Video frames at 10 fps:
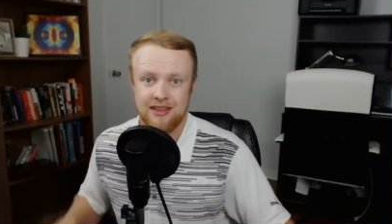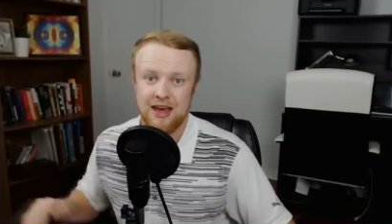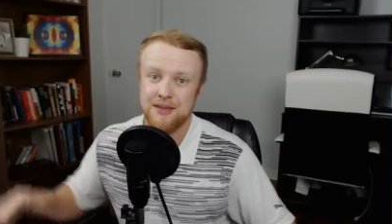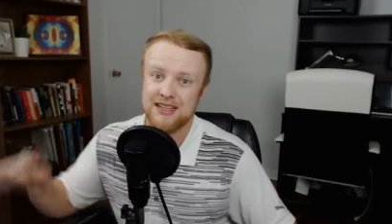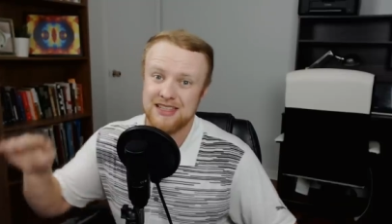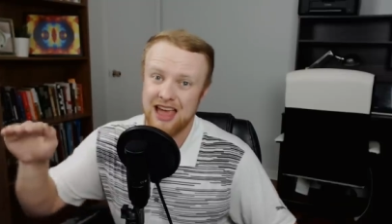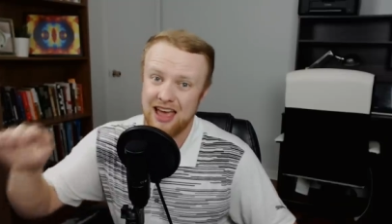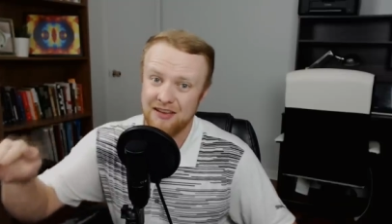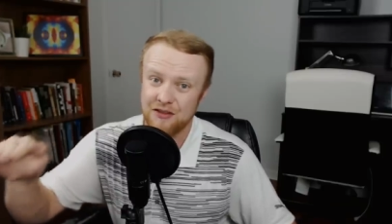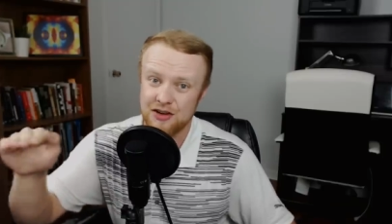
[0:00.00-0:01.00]
That means
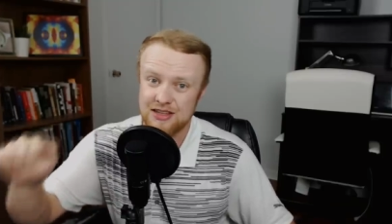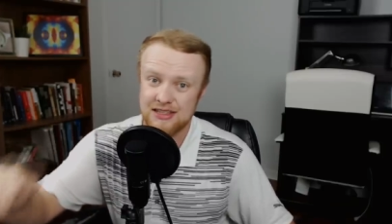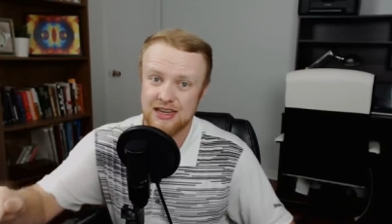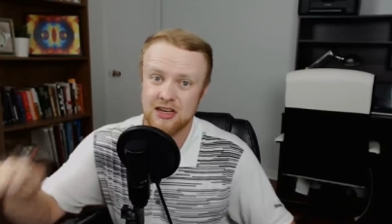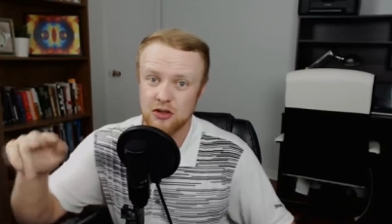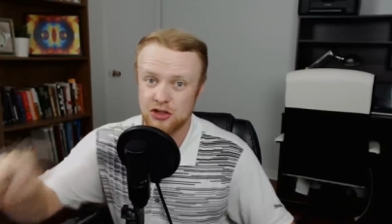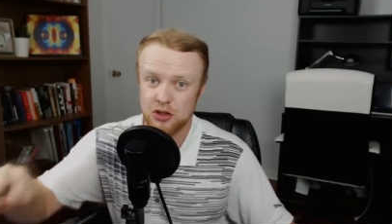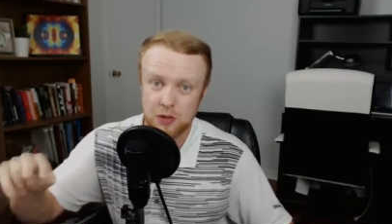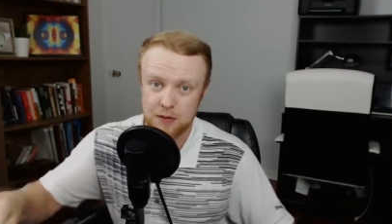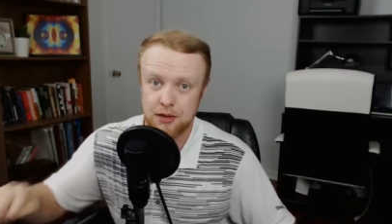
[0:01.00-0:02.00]
every single
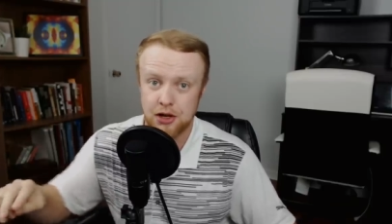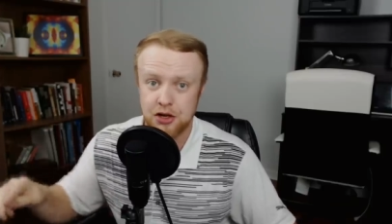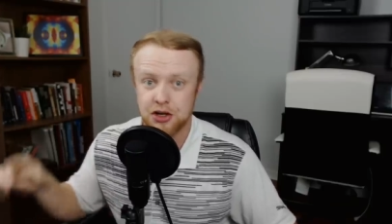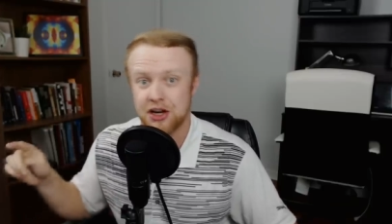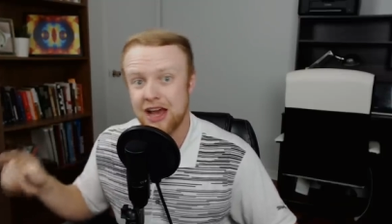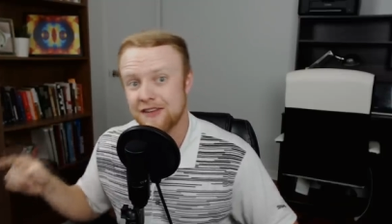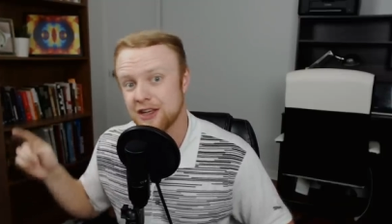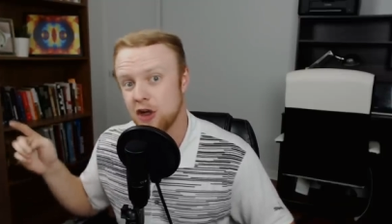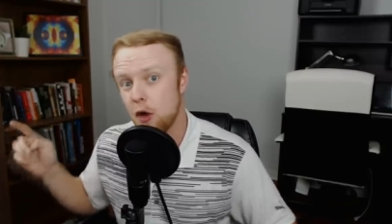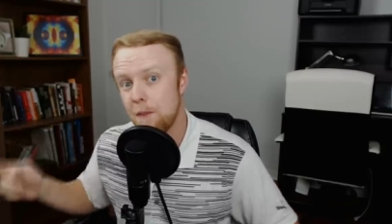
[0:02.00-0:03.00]
two week period, you're going to have to
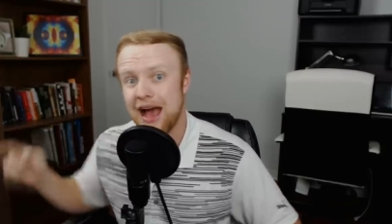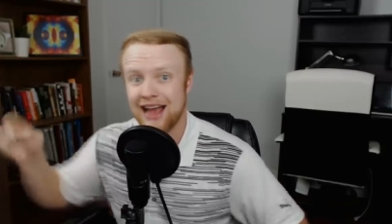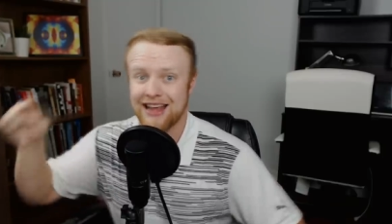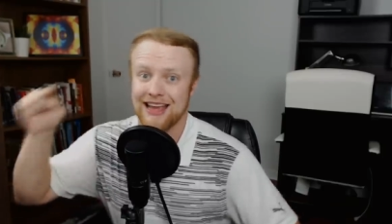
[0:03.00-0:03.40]
go back